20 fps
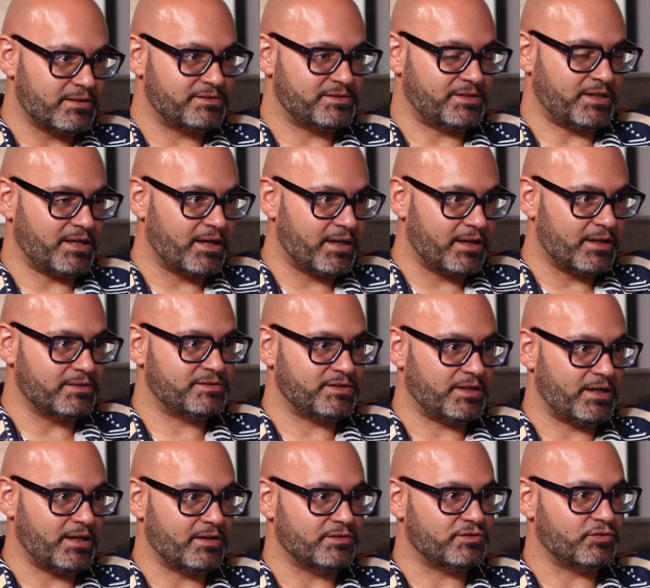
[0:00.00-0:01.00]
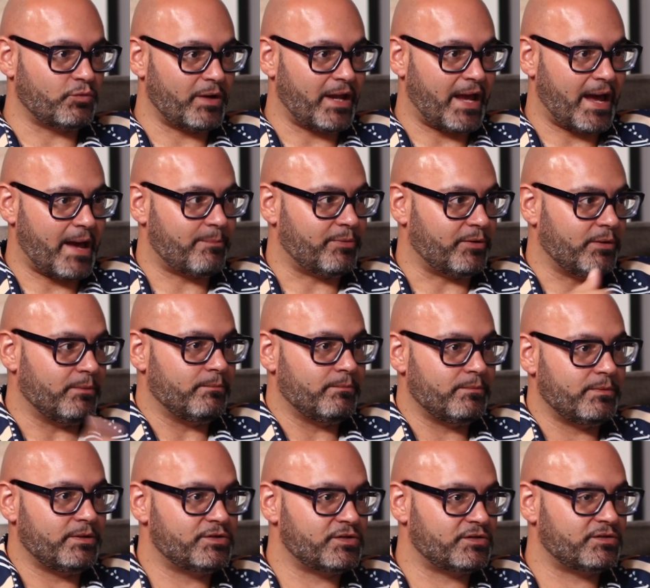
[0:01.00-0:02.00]
and seeing it and seeing it. So when it happened,
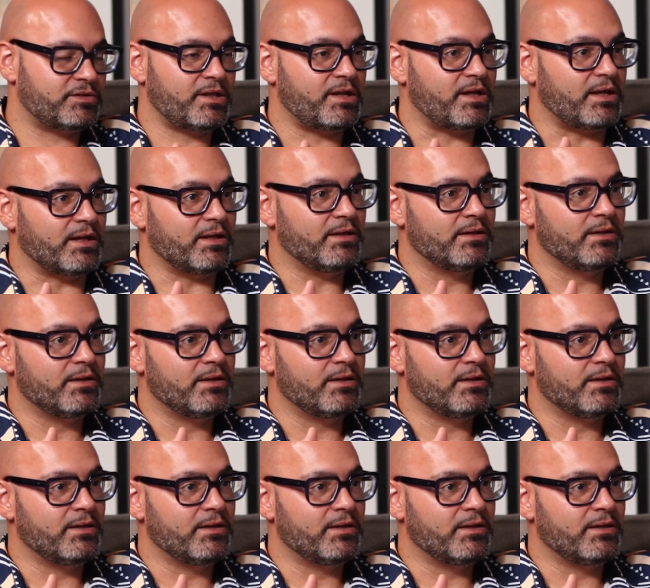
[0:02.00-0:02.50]
he just did it.